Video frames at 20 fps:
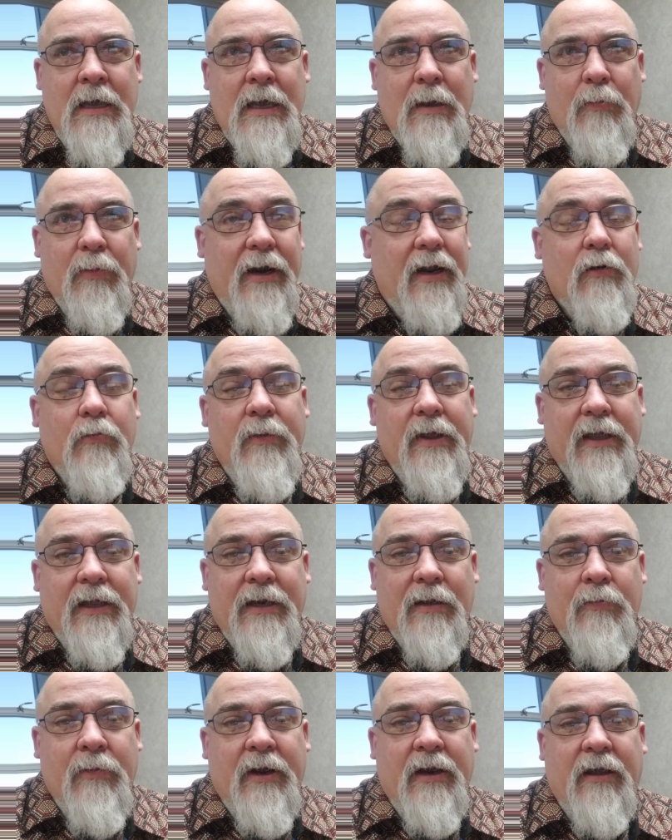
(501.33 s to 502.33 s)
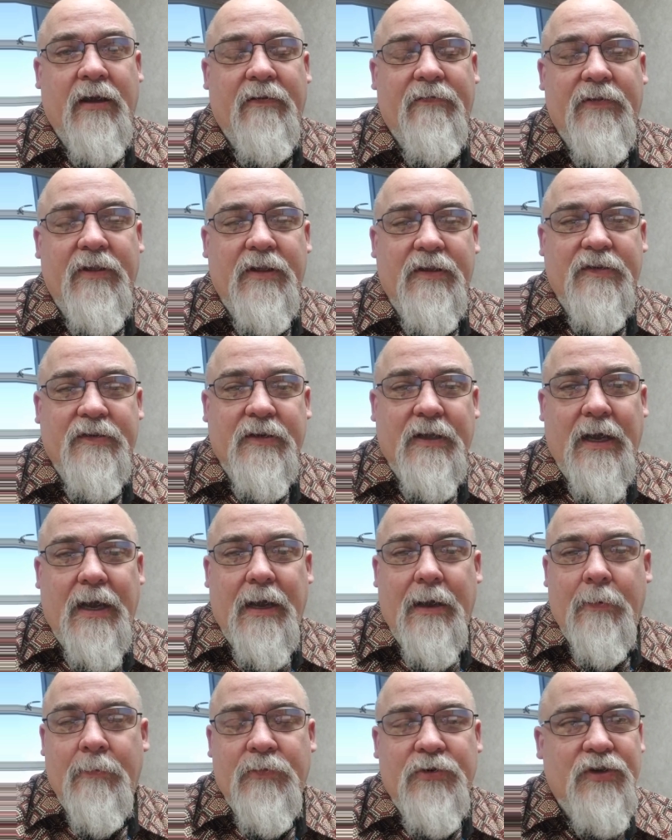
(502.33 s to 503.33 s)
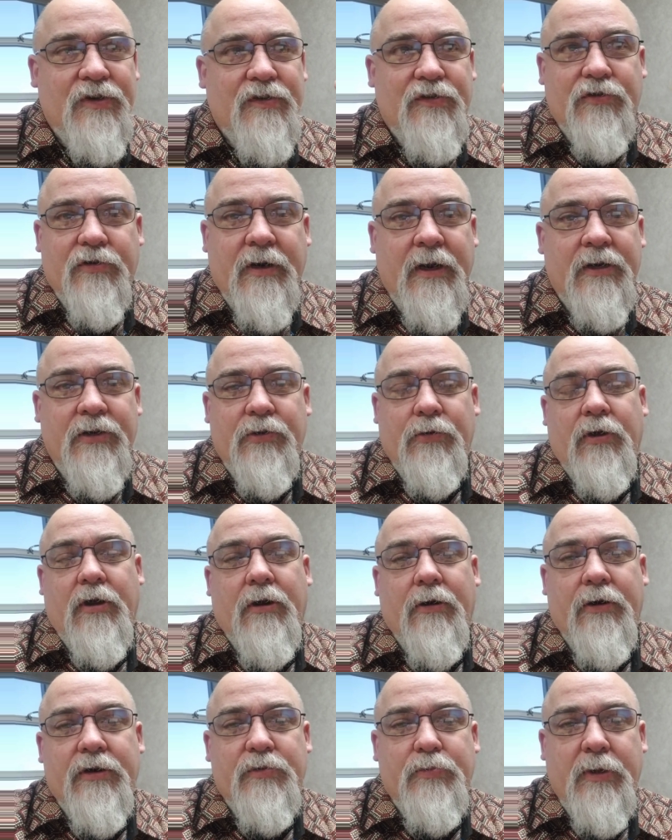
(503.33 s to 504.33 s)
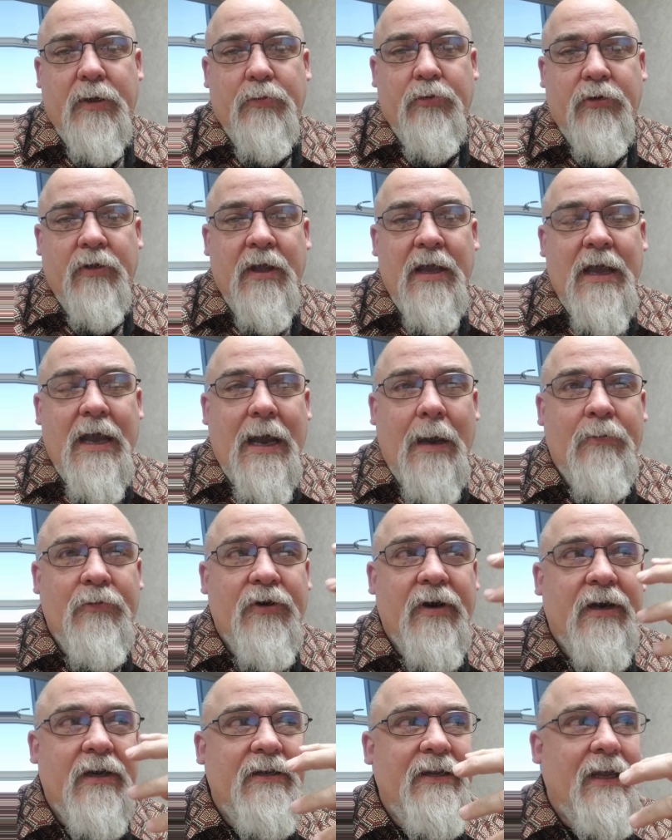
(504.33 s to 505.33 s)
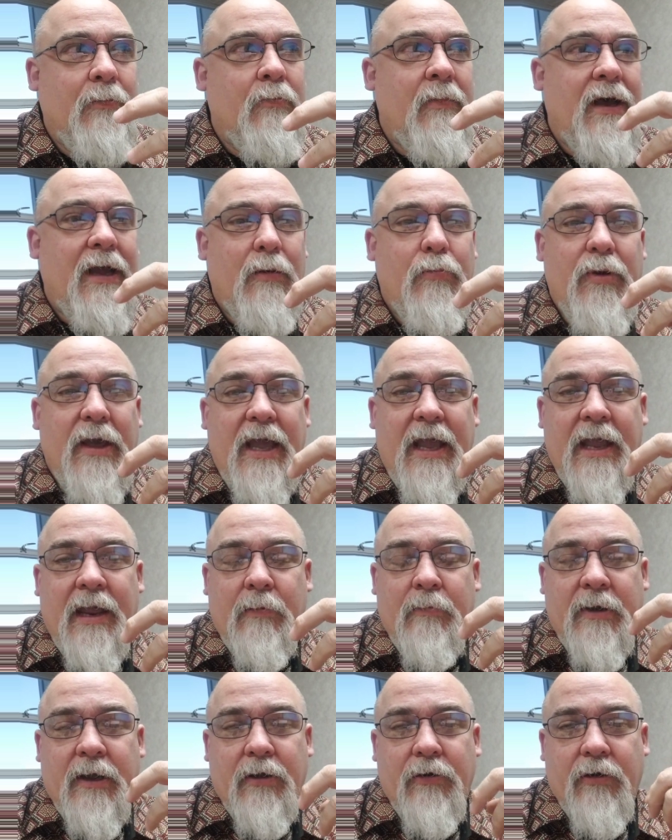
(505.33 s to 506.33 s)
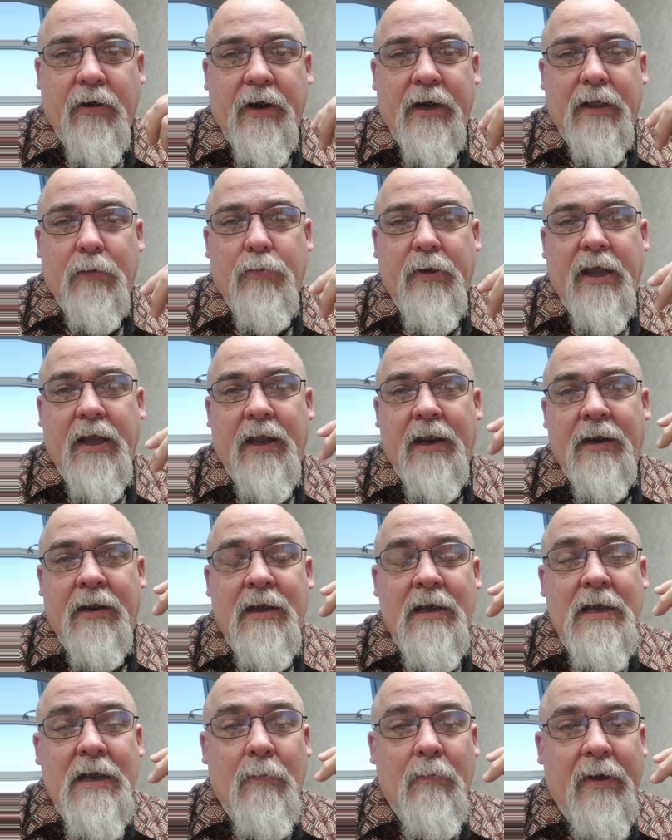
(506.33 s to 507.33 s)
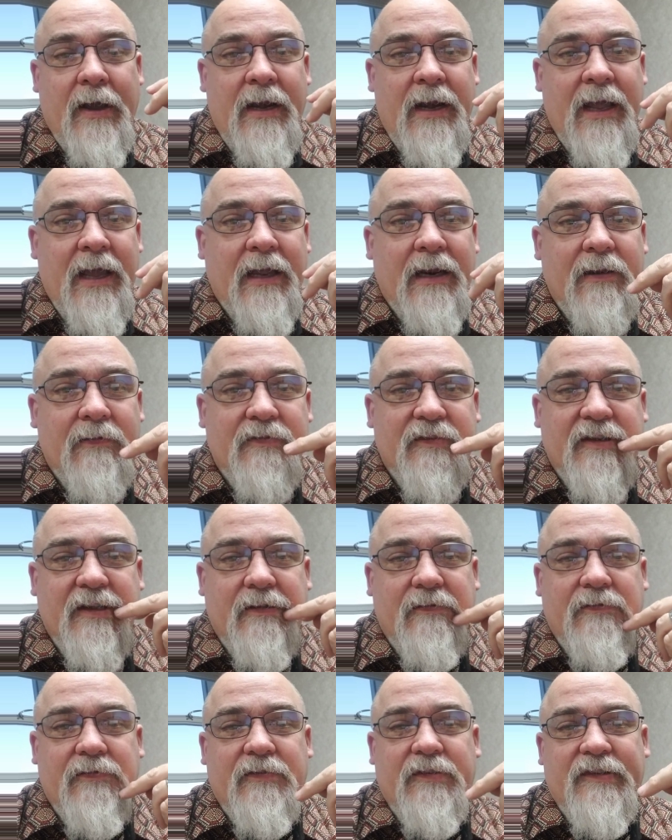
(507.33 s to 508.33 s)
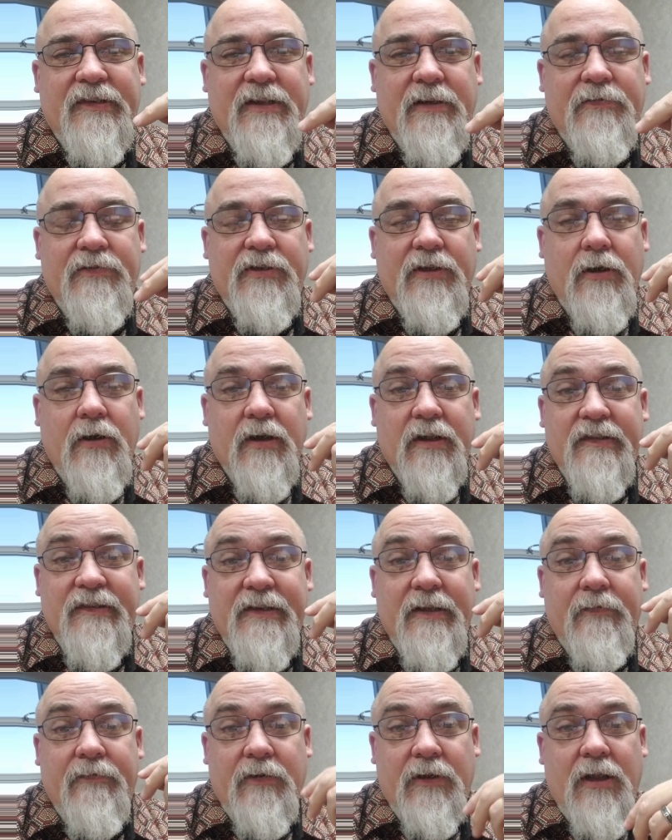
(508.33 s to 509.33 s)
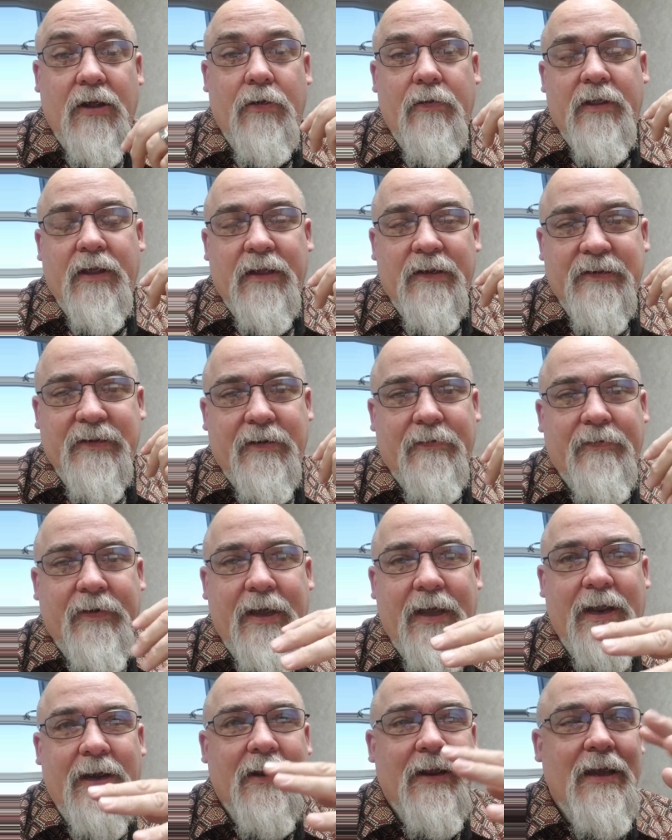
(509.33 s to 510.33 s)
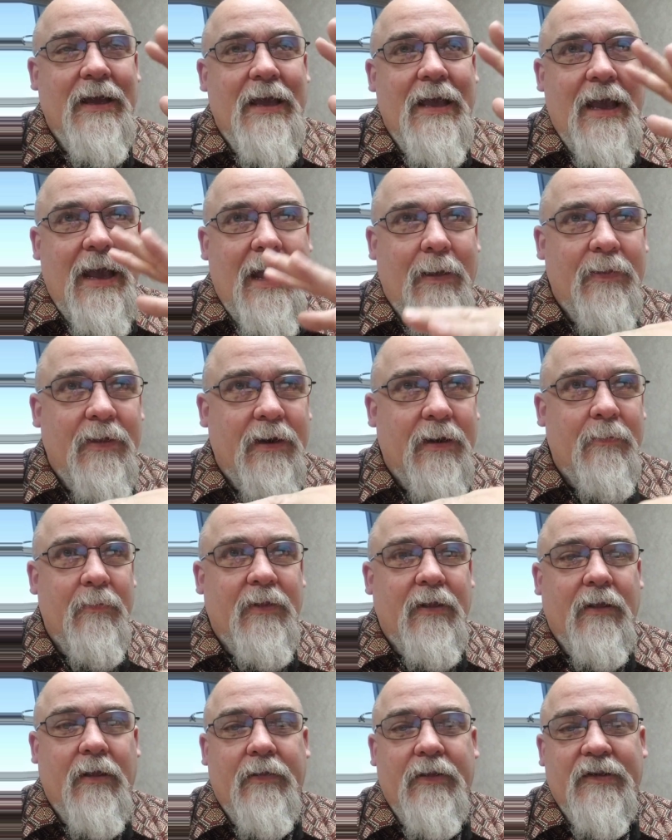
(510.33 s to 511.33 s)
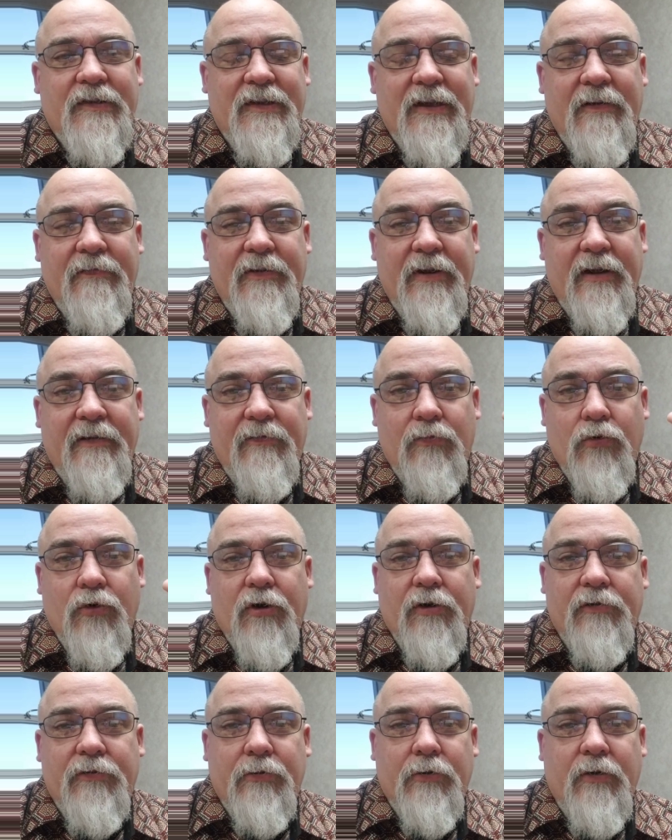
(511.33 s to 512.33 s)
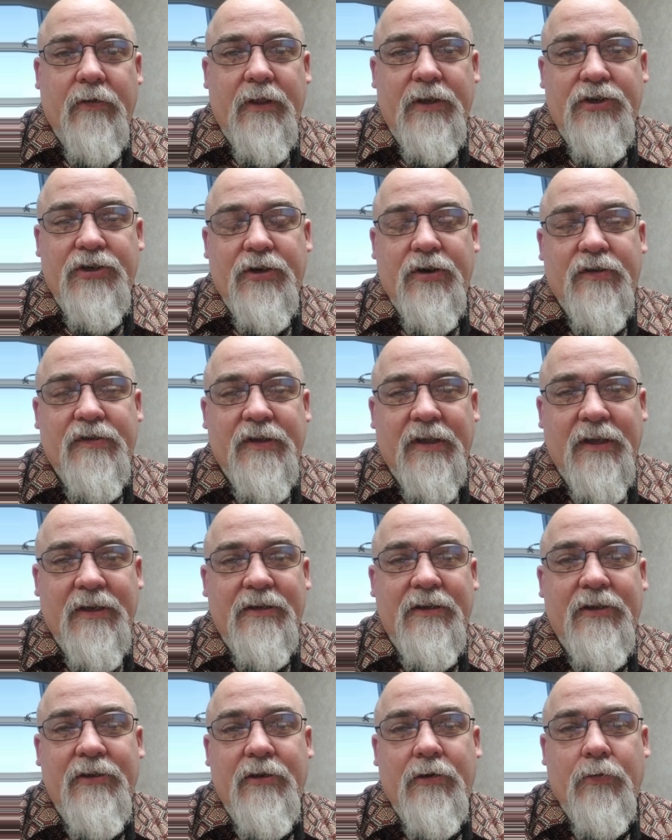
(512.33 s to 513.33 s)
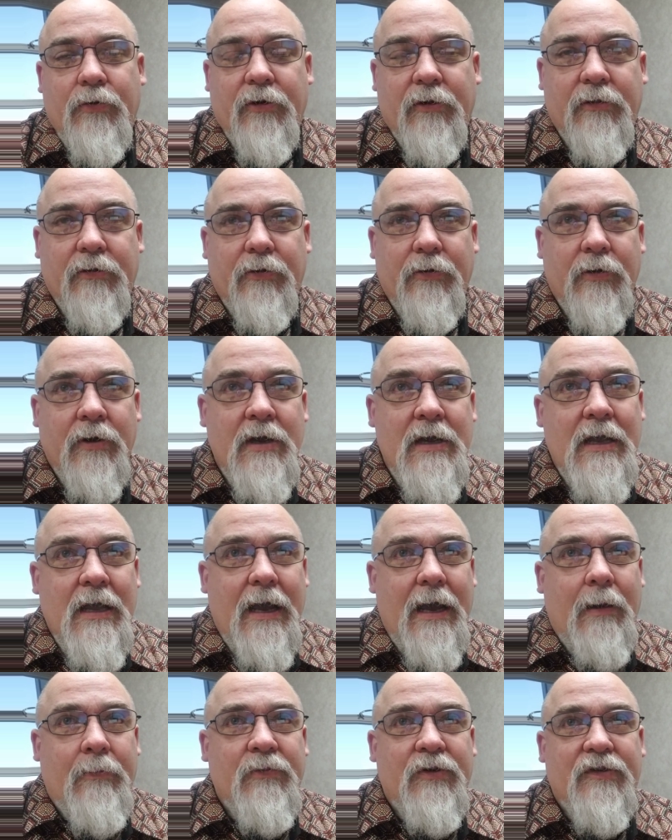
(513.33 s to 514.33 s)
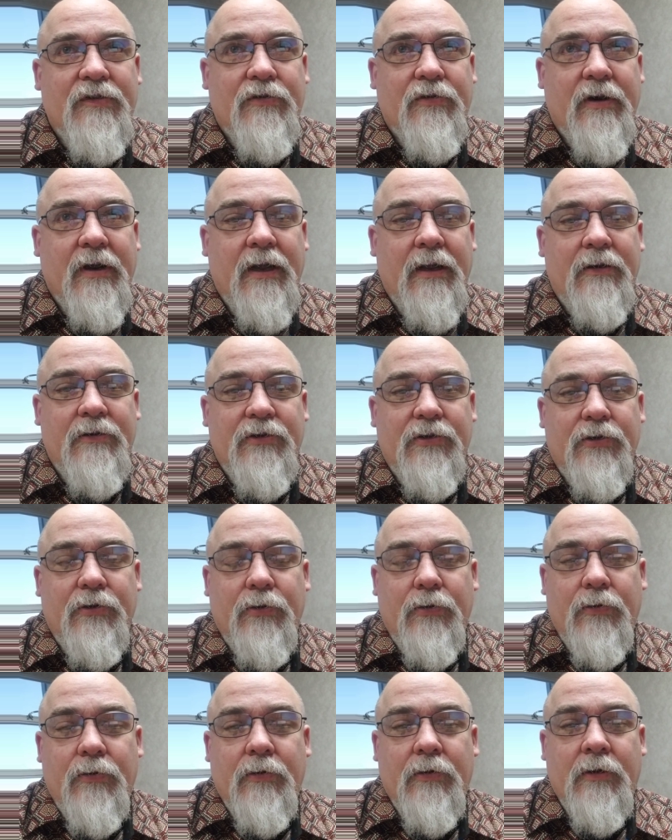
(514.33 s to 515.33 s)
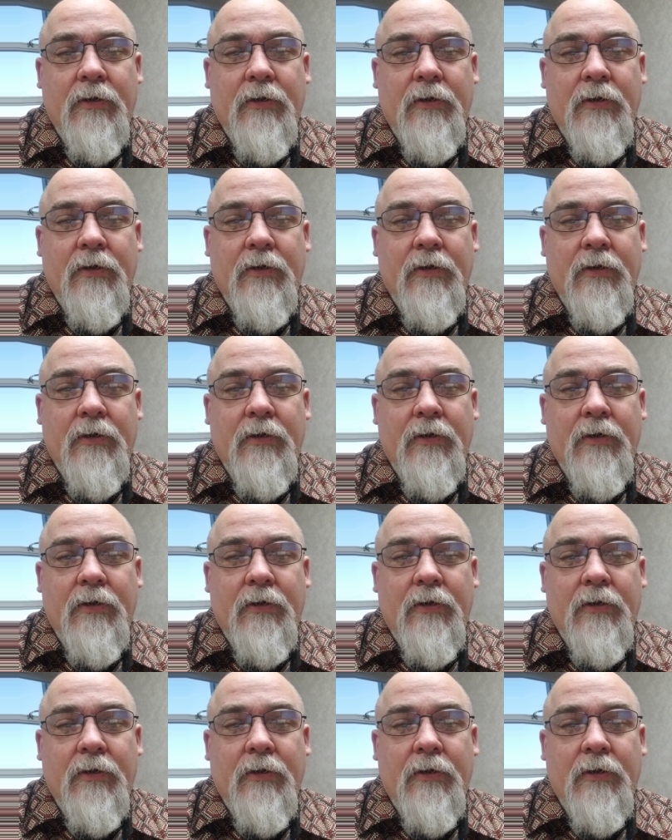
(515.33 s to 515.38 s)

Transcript: But I don't make any money off this. I'm just trying to encourage people. I'm trying to take my pain, my chronic pain, my negative stuff, self-talk, self-loathing, self-hate, all this stuff that I've worked through all these years and continue to work through. I'm just trying to